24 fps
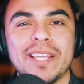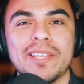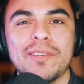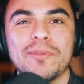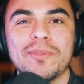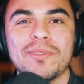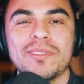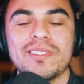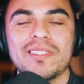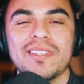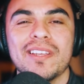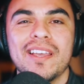
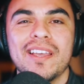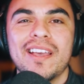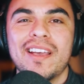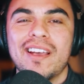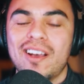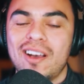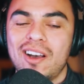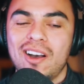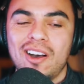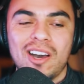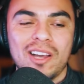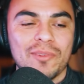who's
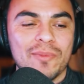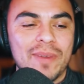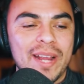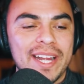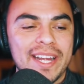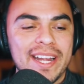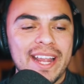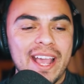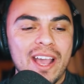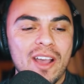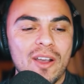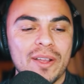on right
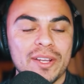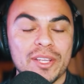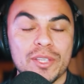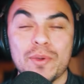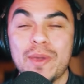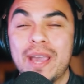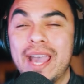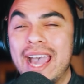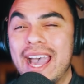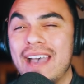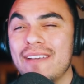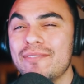now and you
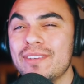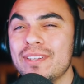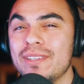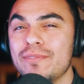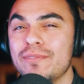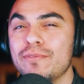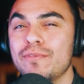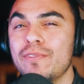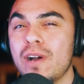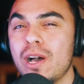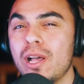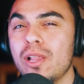haven't
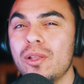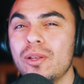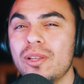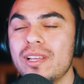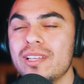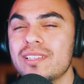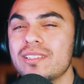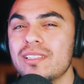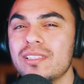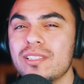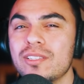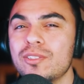followed
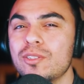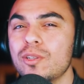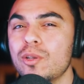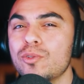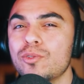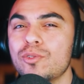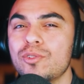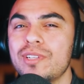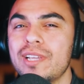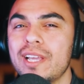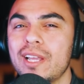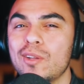us on the
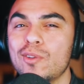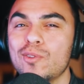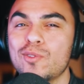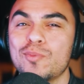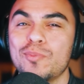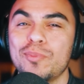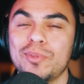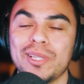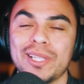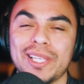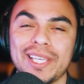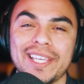social channels,
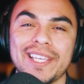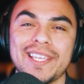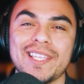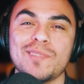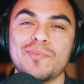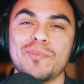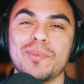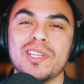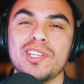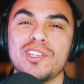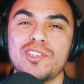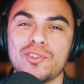please
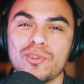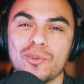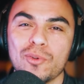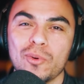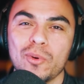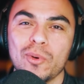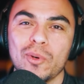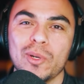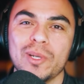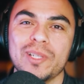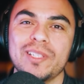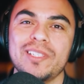be
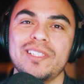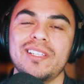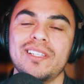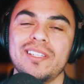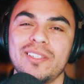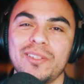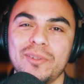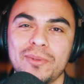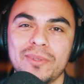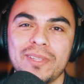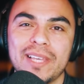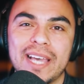sure to
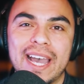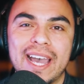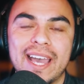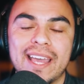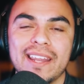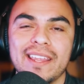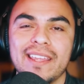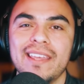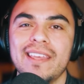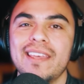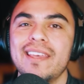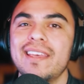do that.
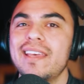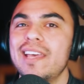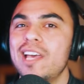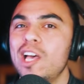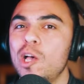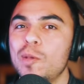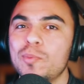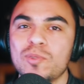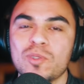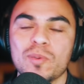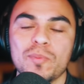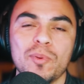
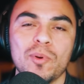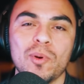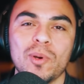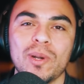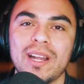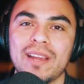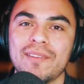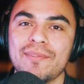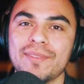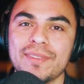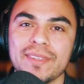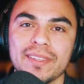Help support
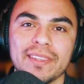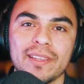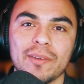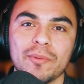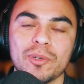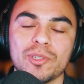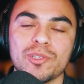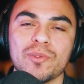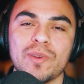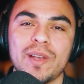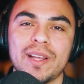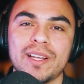everything that
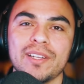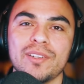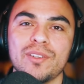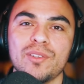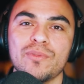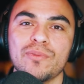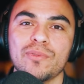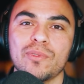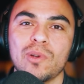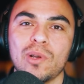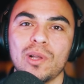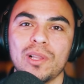we're trying to do
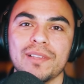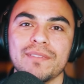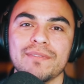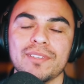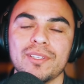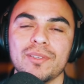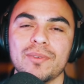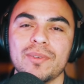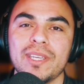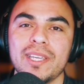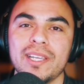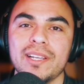for all of
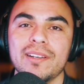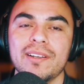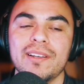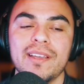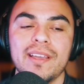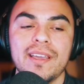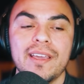you here.